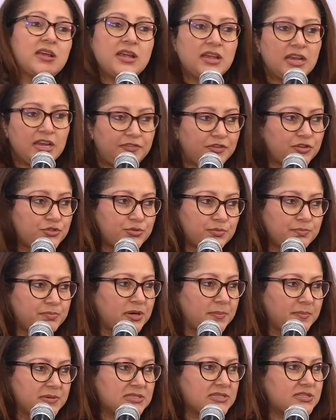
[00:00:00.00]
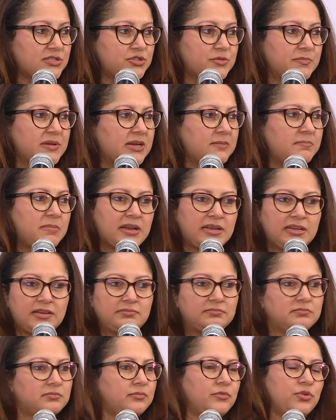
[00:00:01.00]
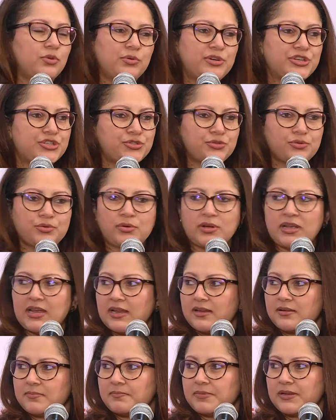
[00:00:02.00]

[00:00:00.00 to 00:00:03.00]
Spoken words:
If your purpose is to make money, no issue, go ahead.